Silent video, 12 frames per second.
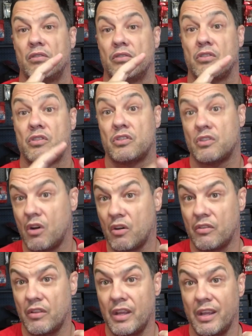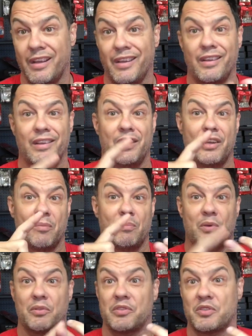stock there, you've got to
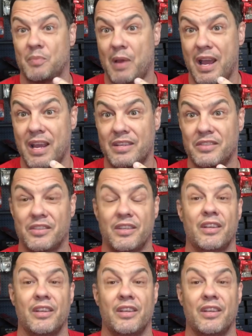book the space,